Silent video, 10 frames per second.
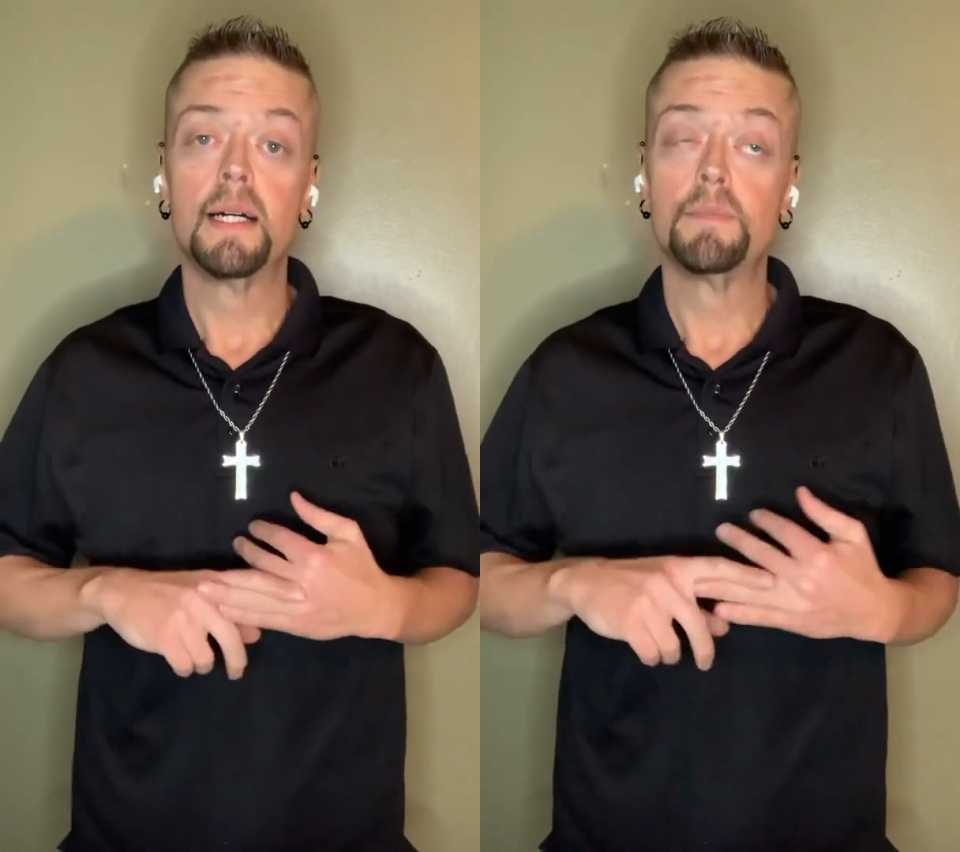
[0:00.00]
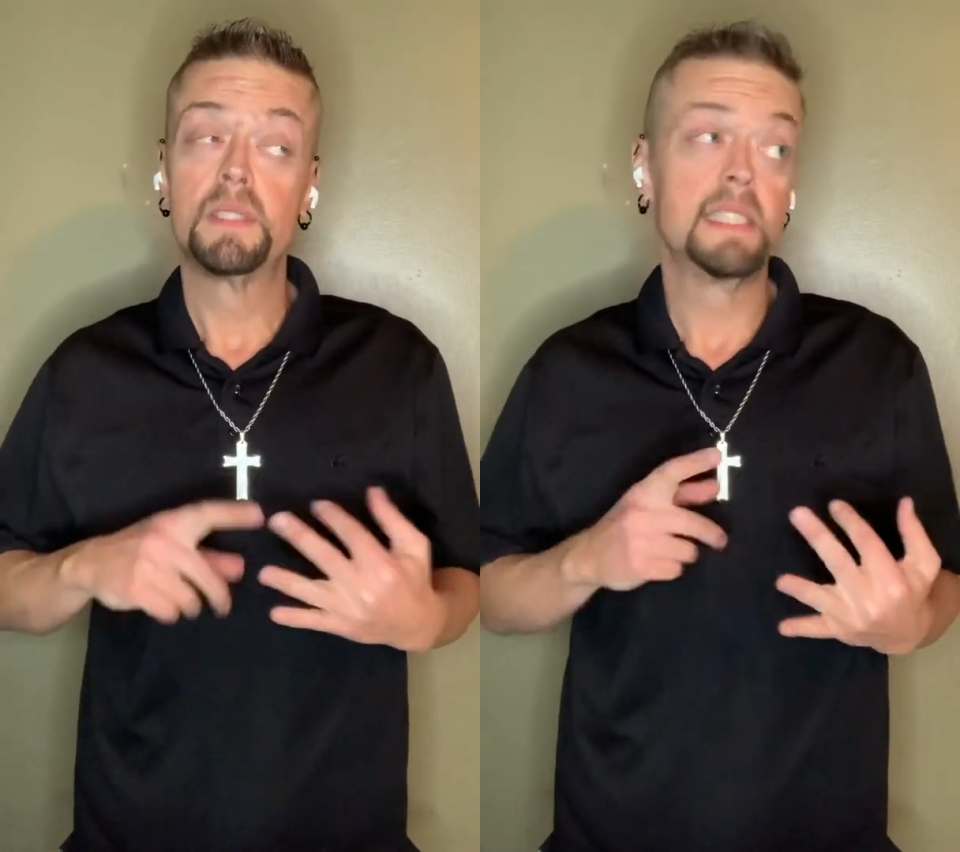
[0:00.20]

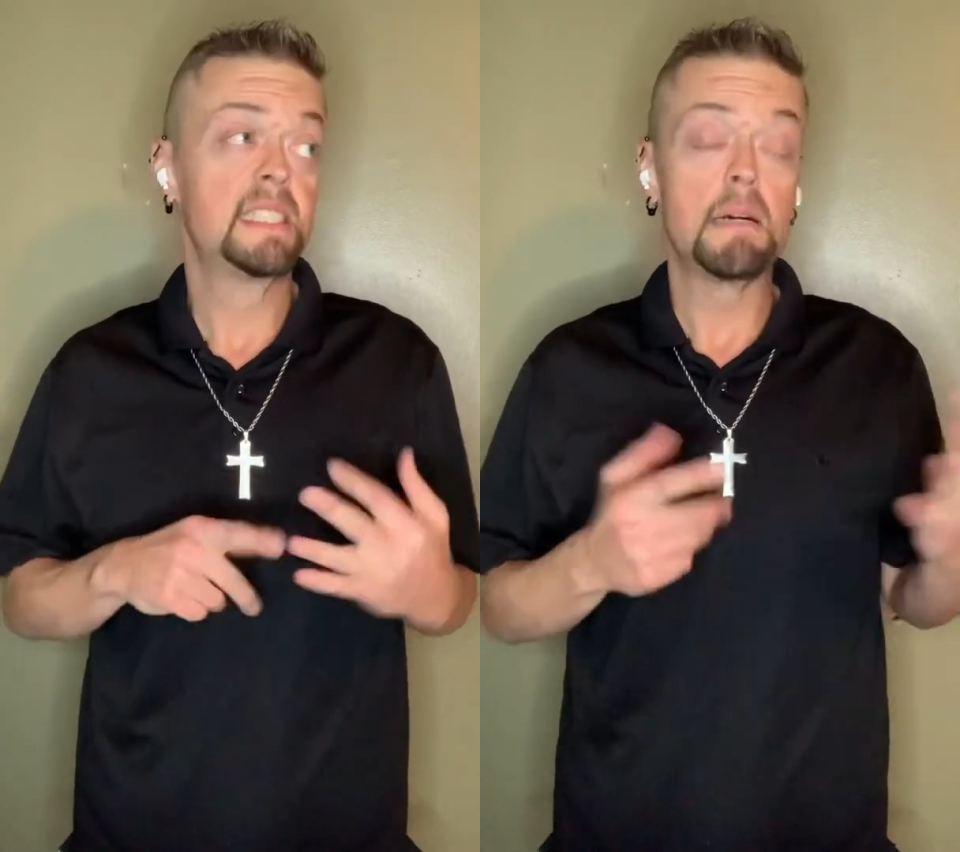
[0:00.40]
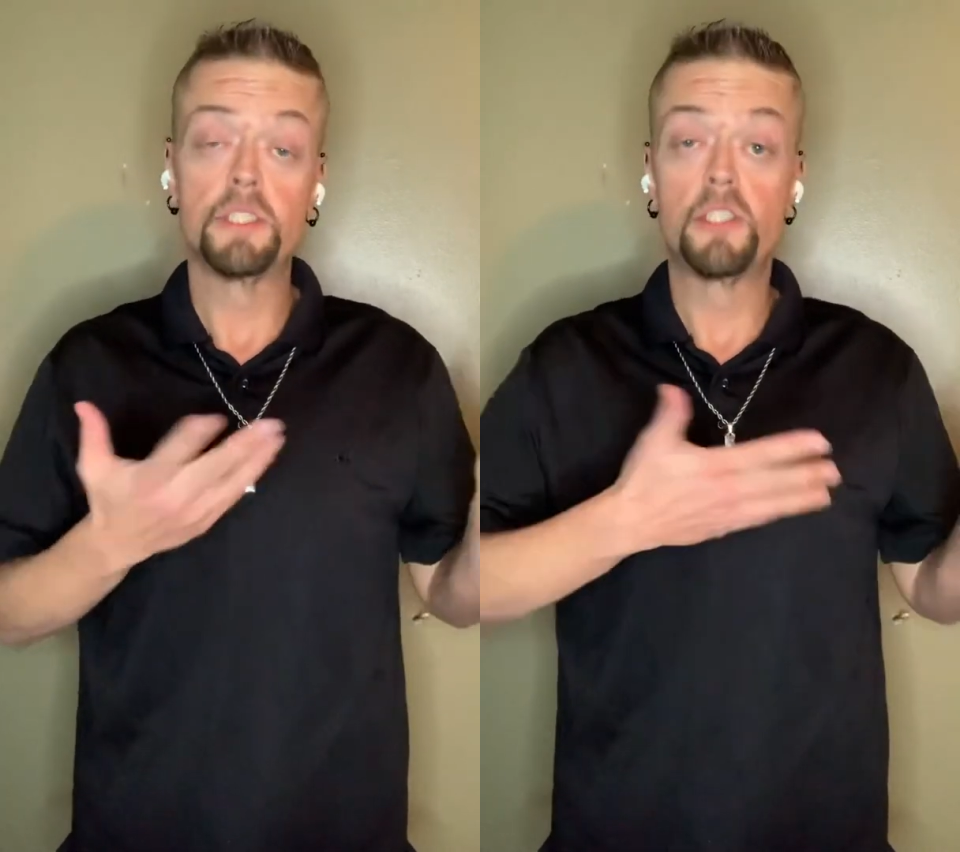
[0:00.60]
since
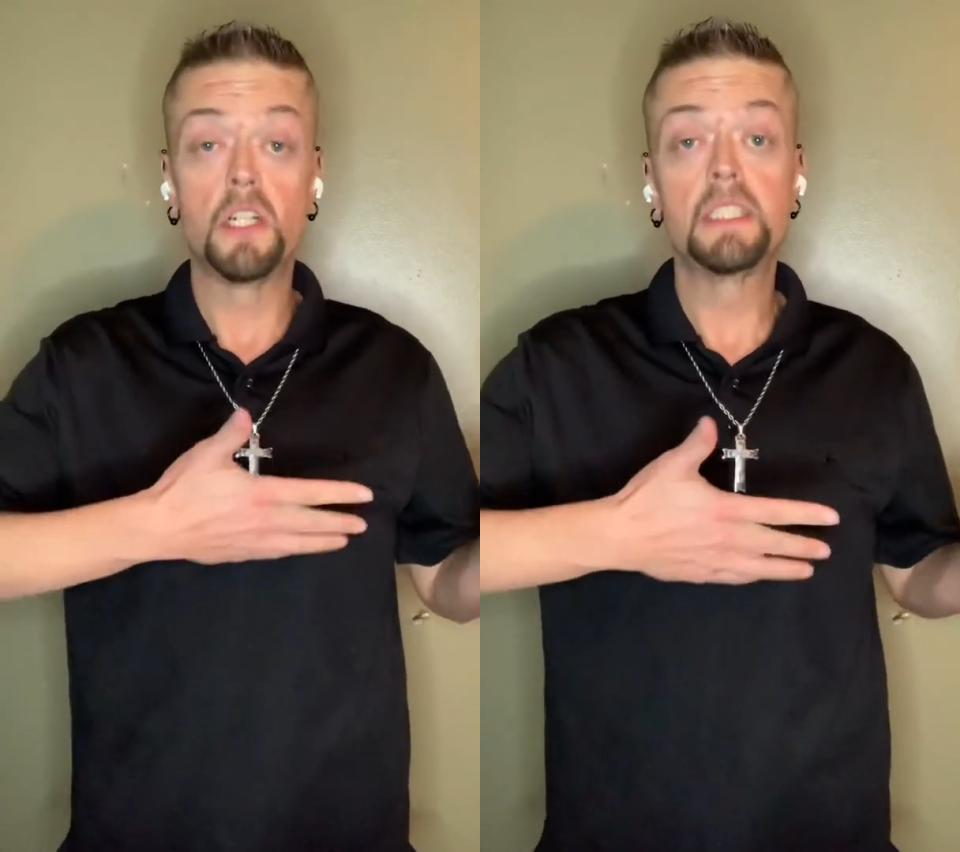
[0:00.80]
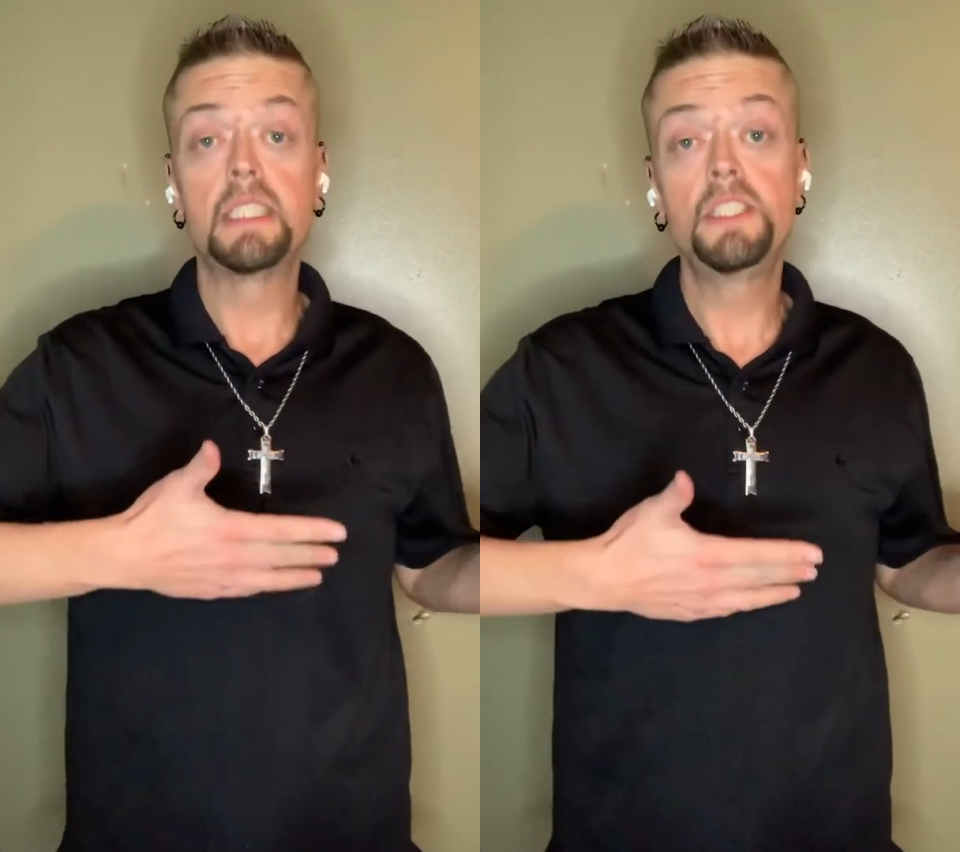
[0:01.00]
I was
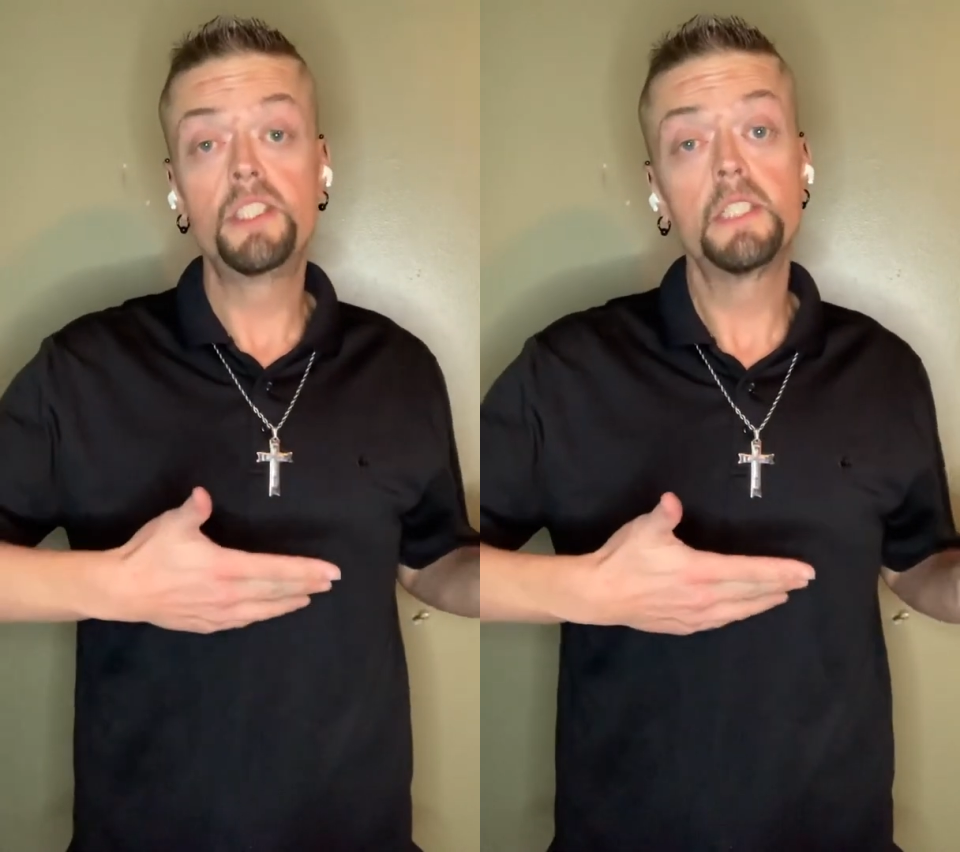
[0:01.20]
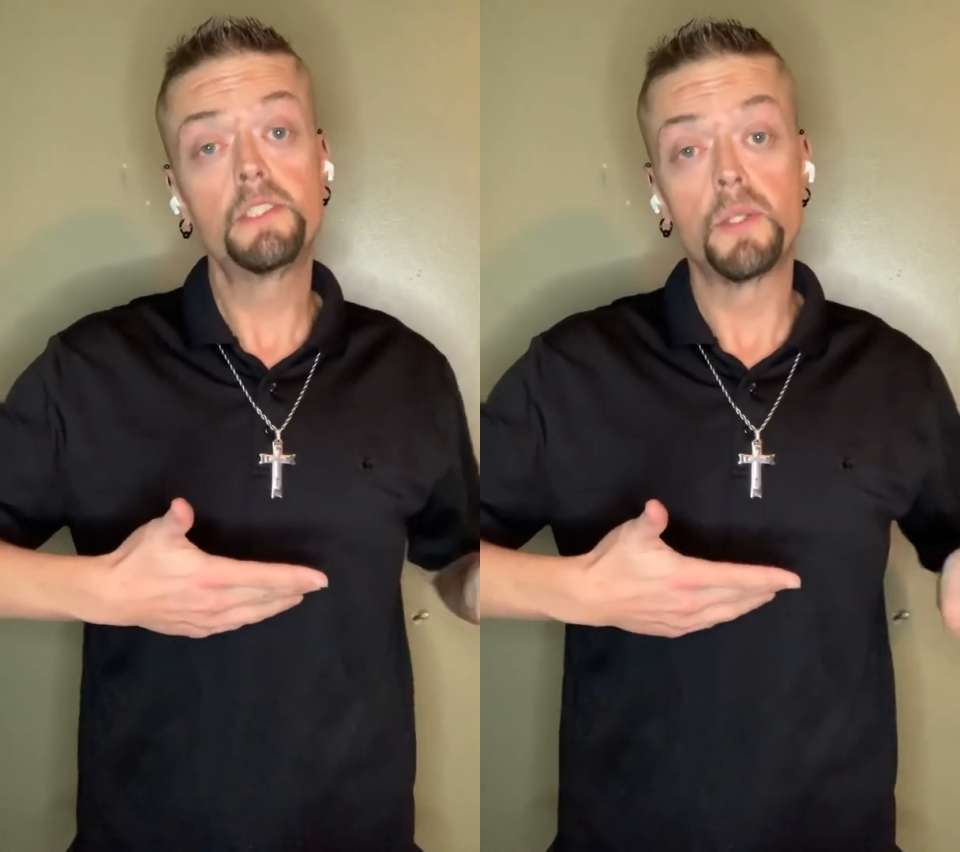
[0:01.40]
13
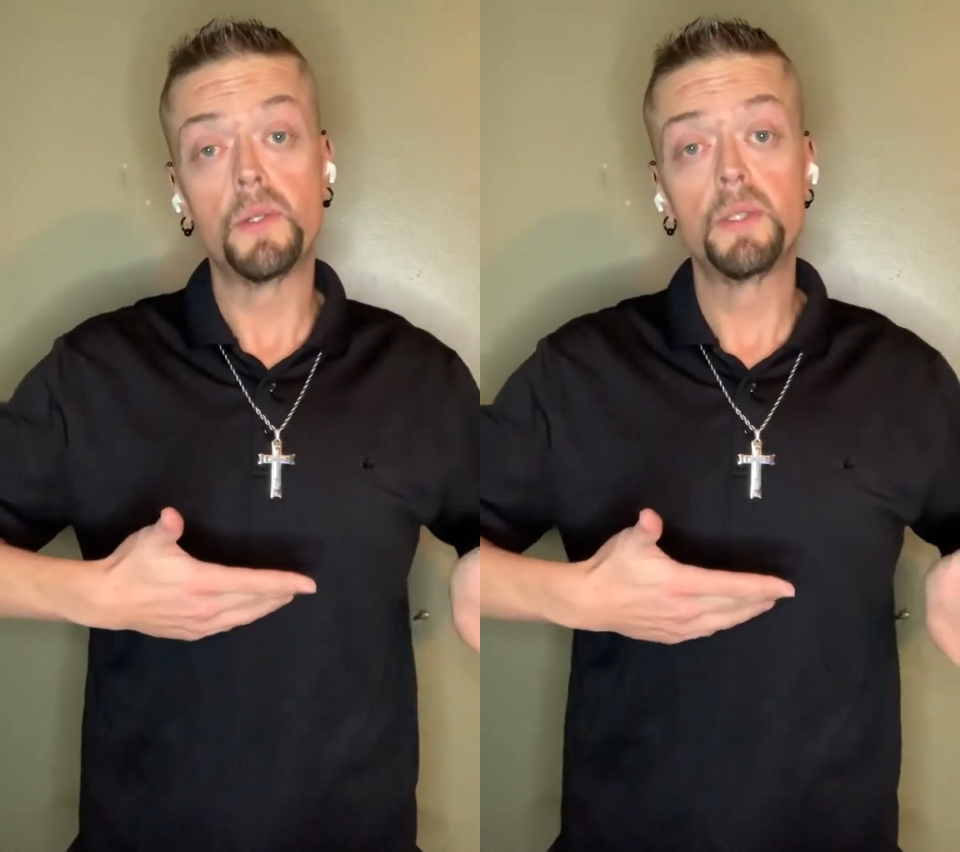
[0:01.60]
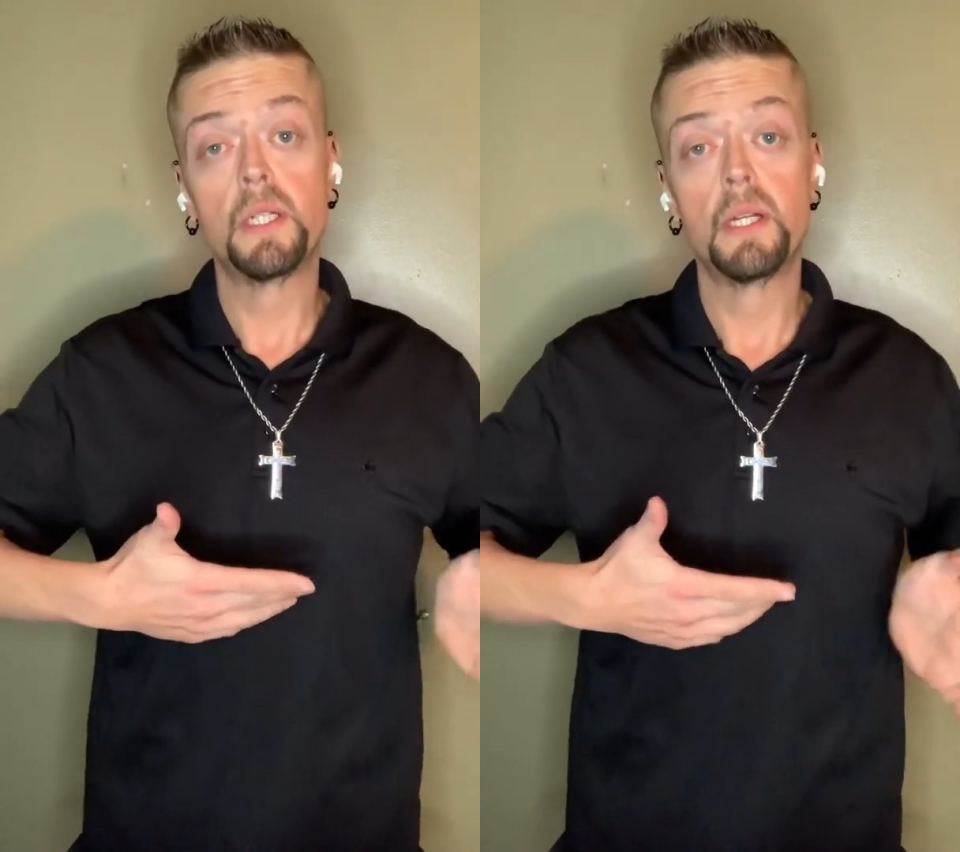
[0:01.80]
years
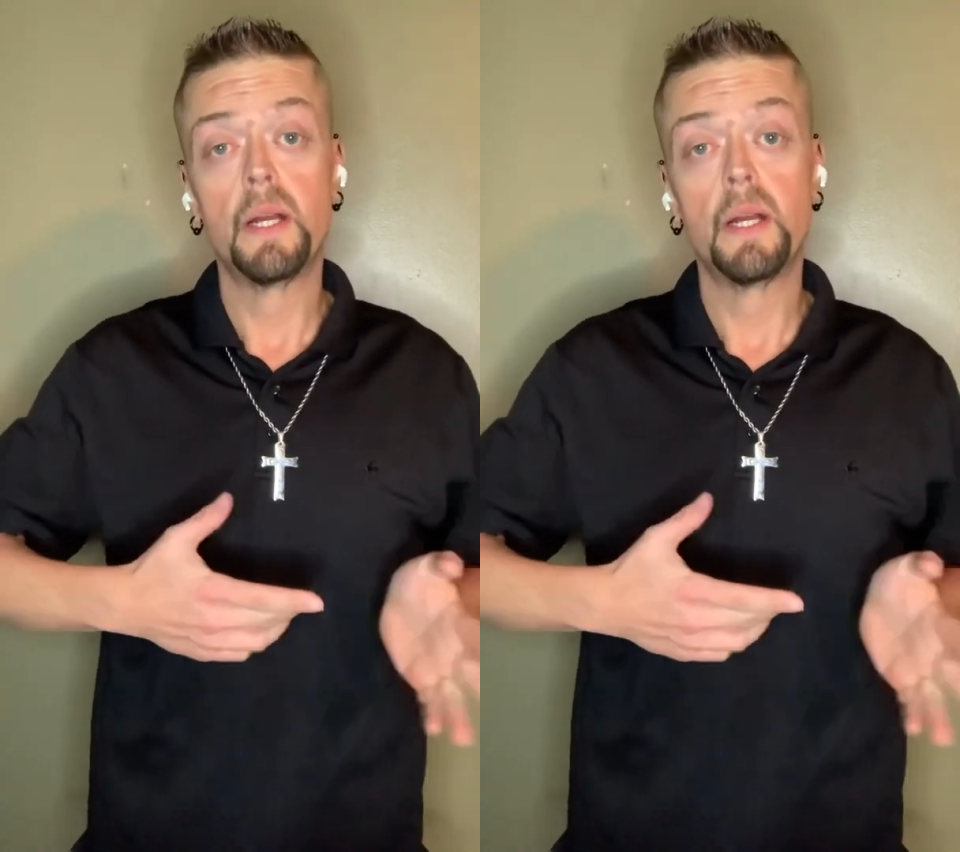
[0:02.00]
old,